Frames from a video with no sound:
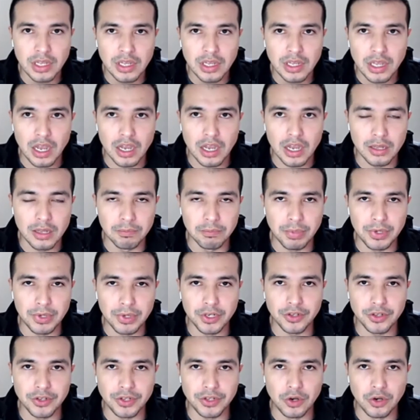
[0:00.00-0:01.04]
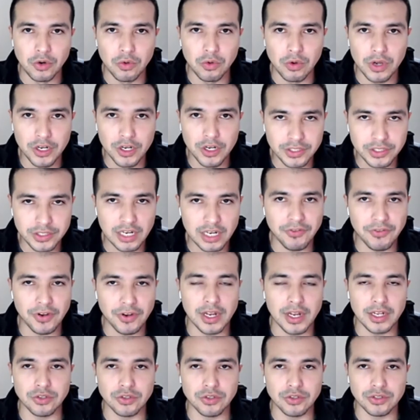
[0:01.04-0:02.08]
But understand the
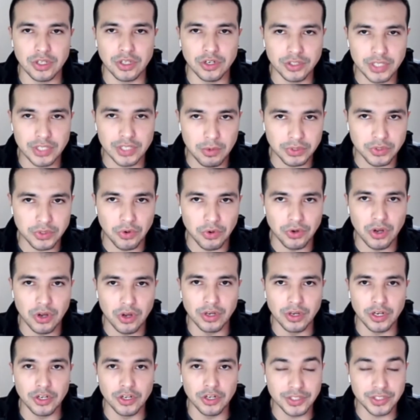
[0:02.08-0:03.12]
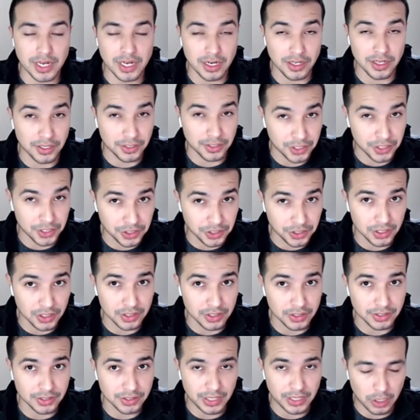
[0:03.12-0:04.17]
financials, understand what's going on, understand the
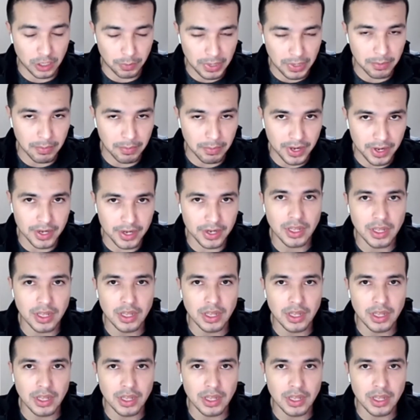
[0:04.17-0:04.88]
decisions that are being made,